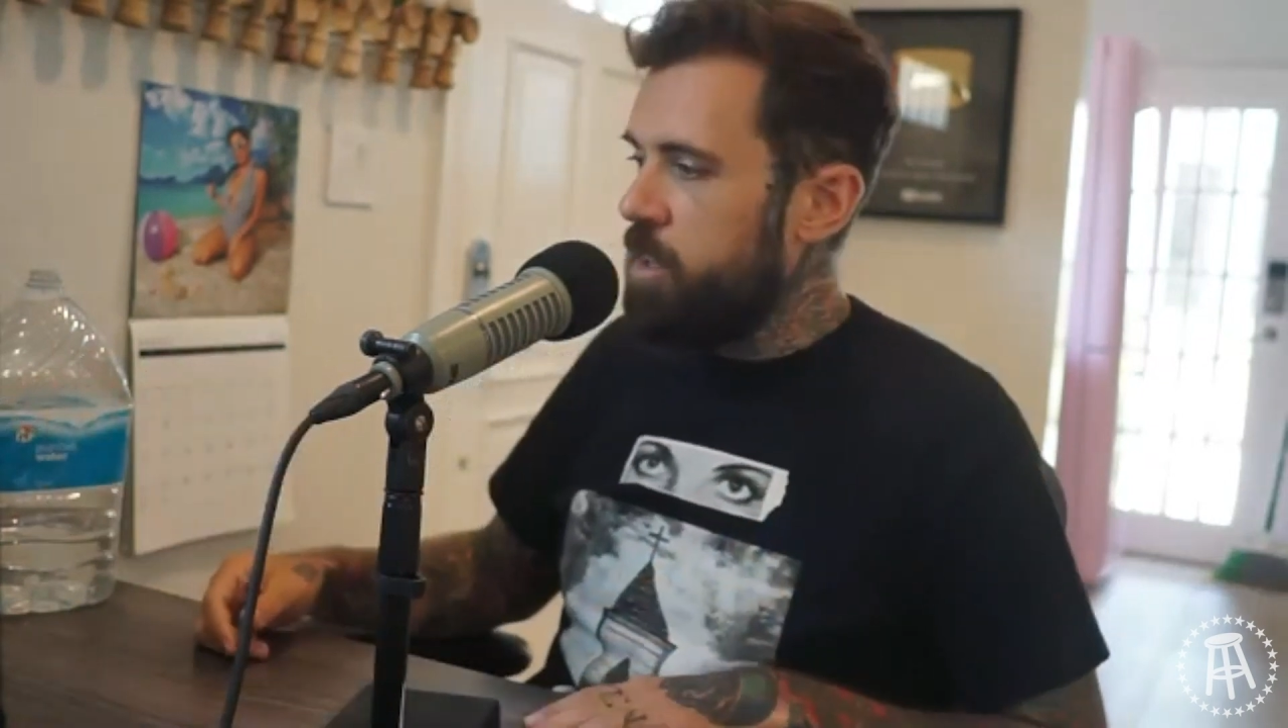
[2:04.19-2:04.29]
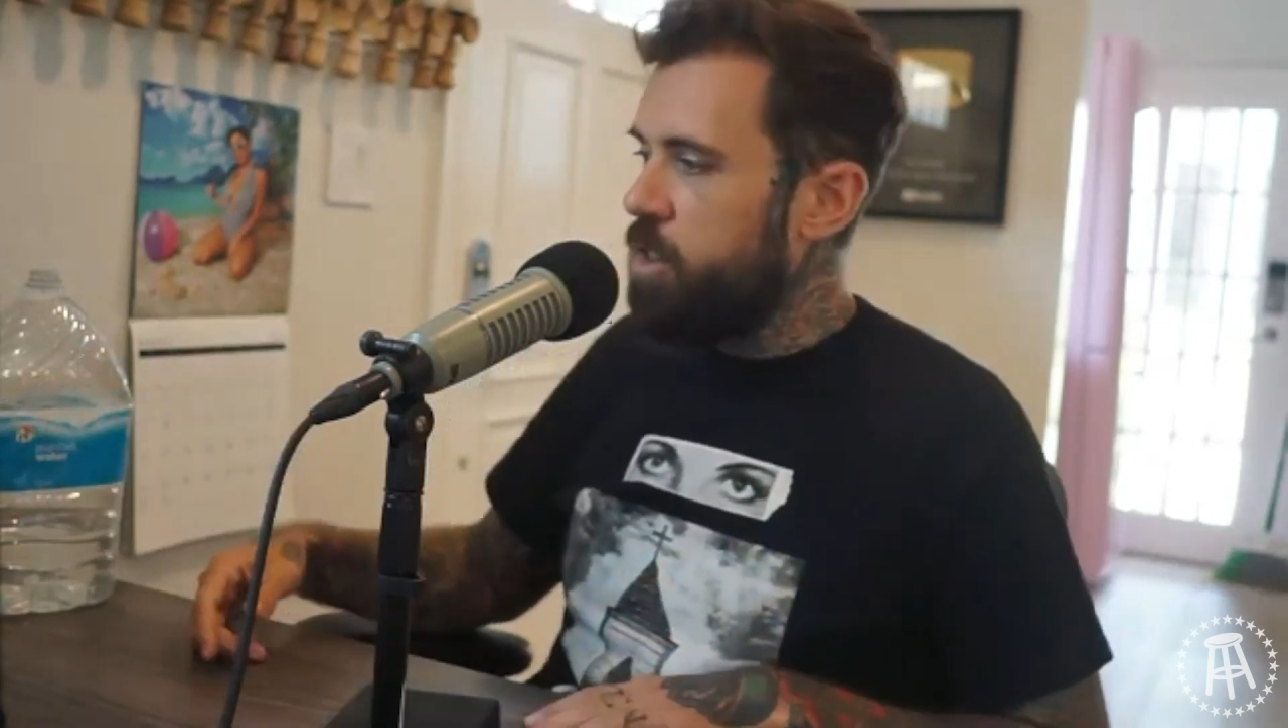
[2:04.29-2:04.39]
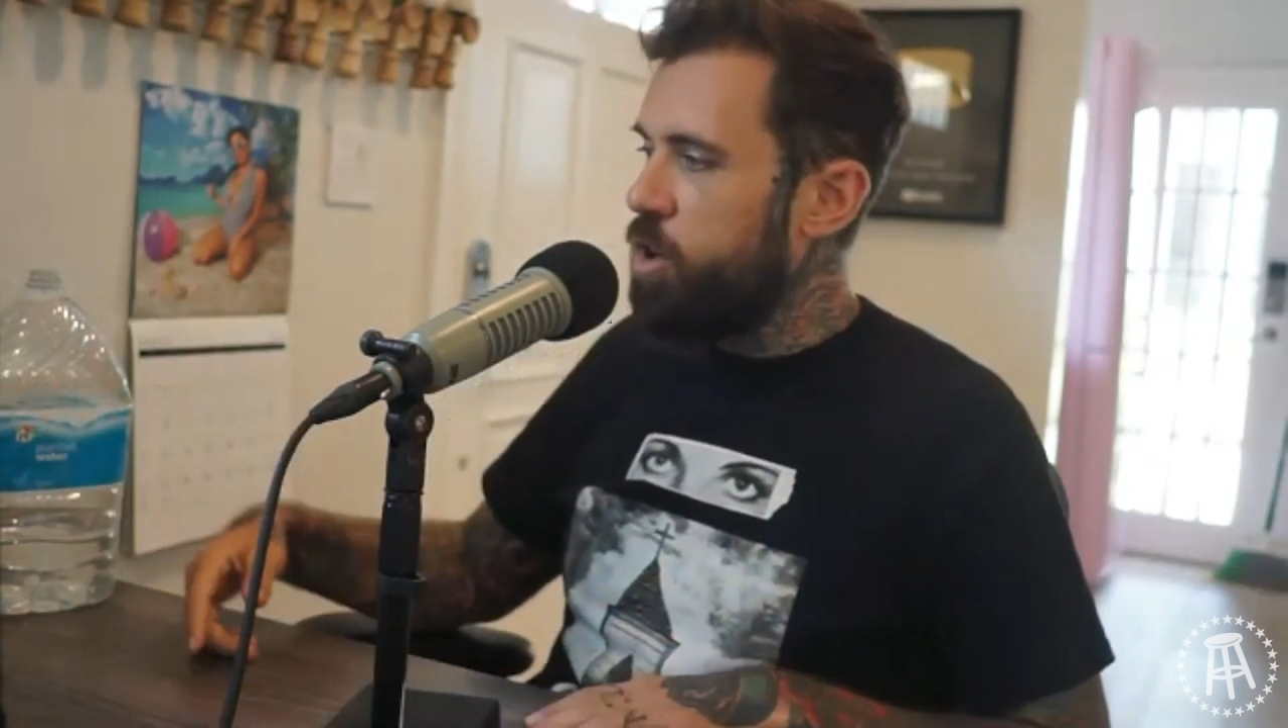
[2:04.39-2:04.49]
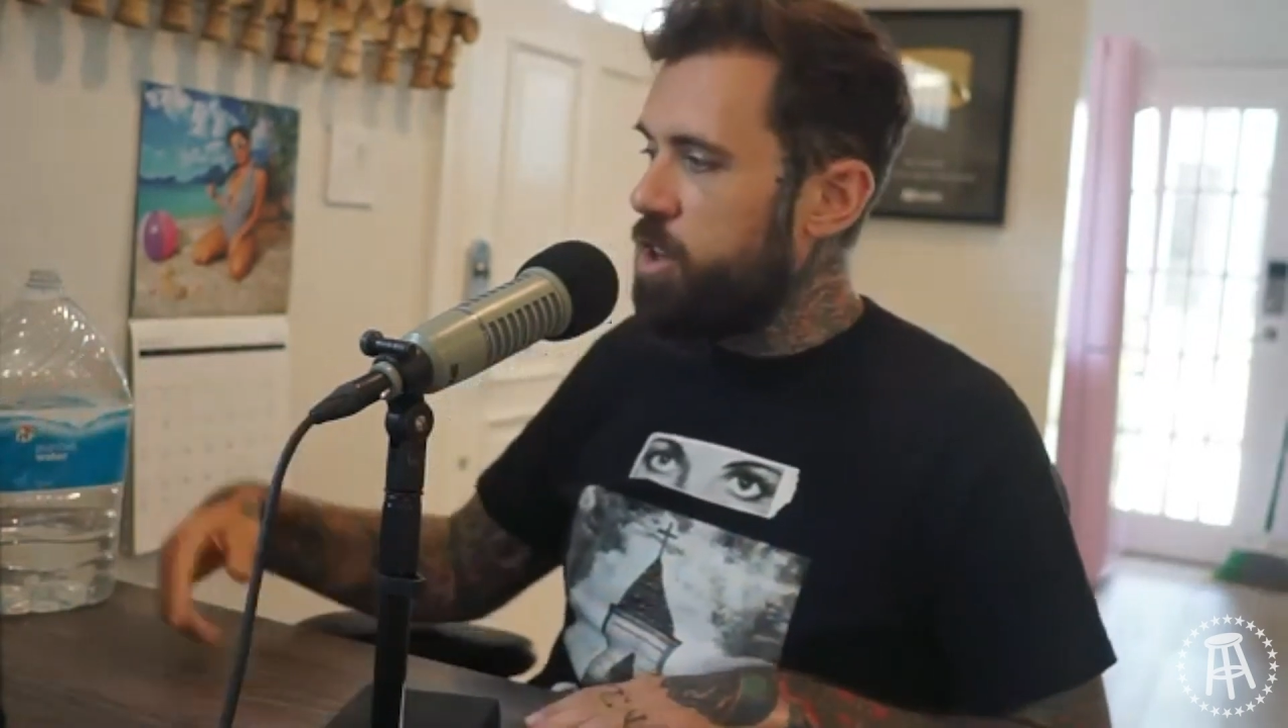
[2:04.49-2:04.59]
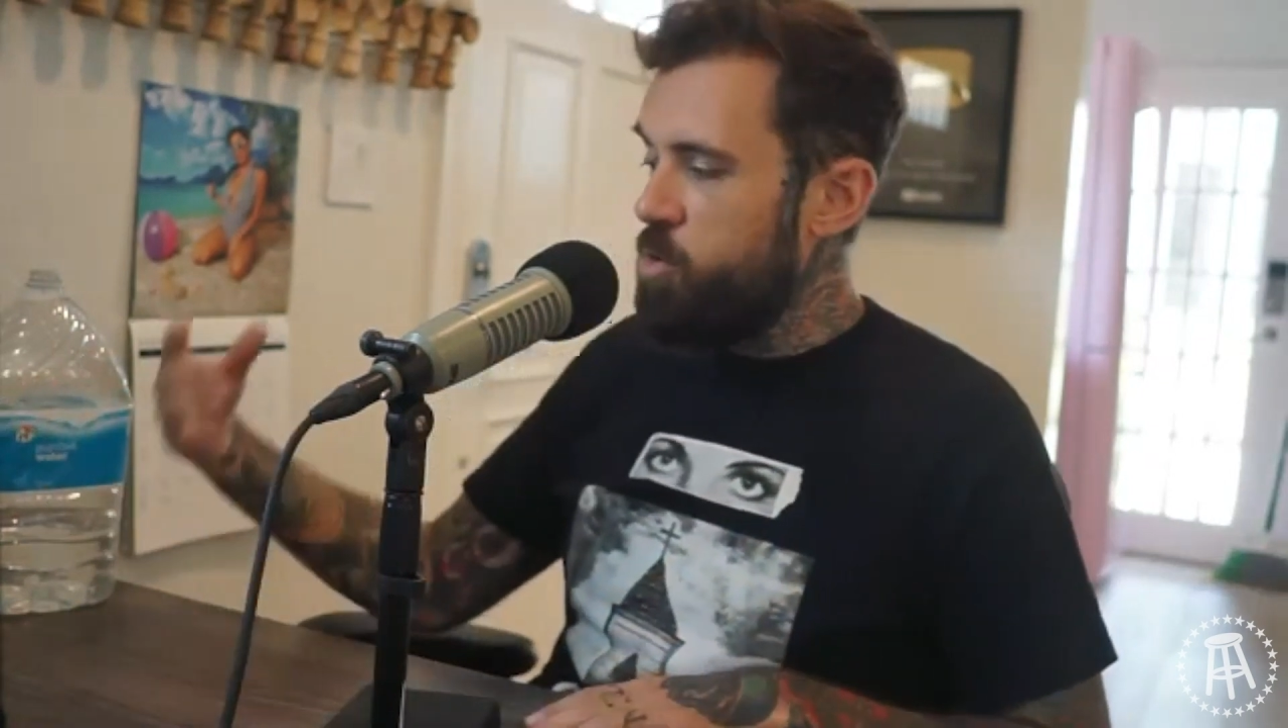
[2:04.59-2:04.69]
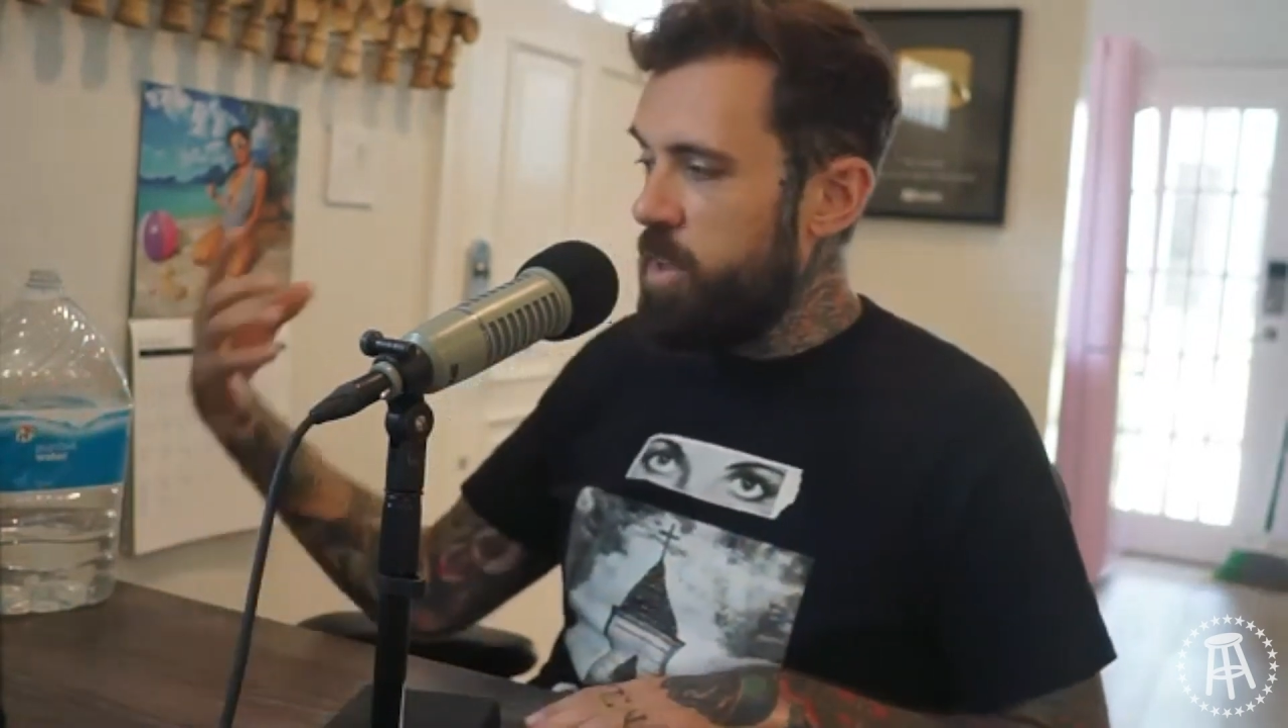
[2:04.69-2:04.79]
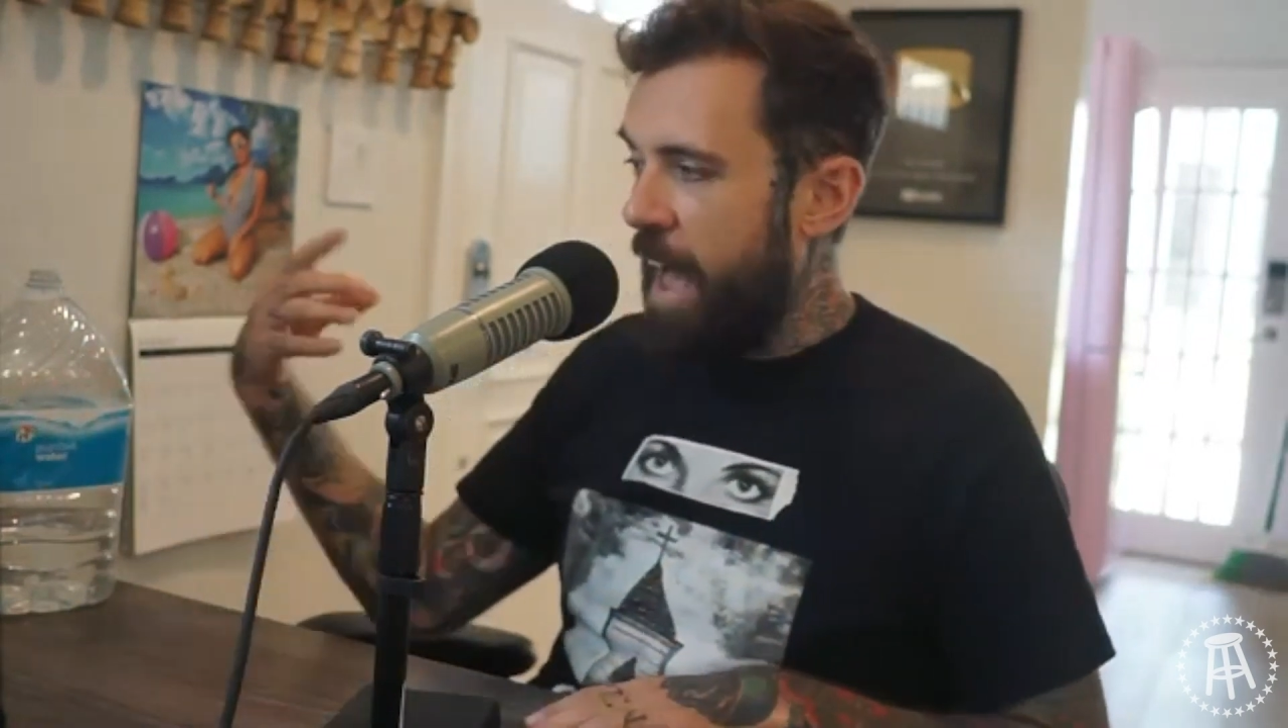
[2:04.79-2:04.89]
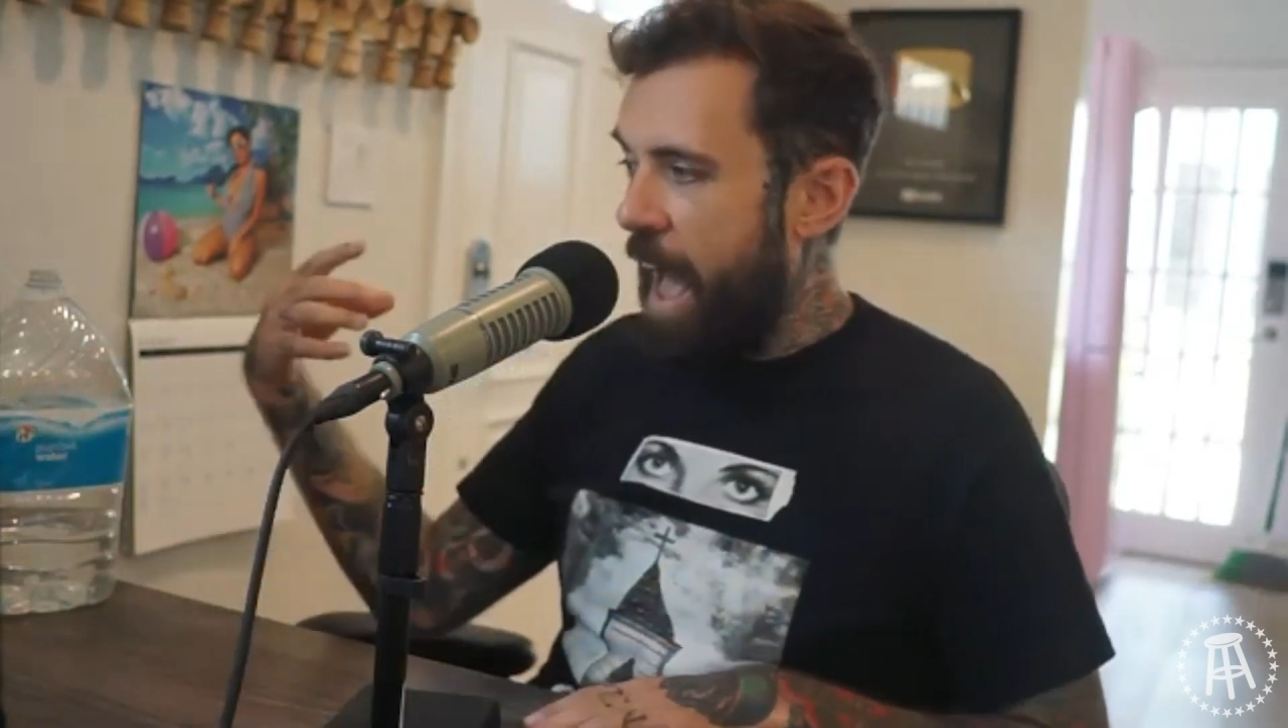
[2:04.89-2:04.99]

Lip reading: looking you in the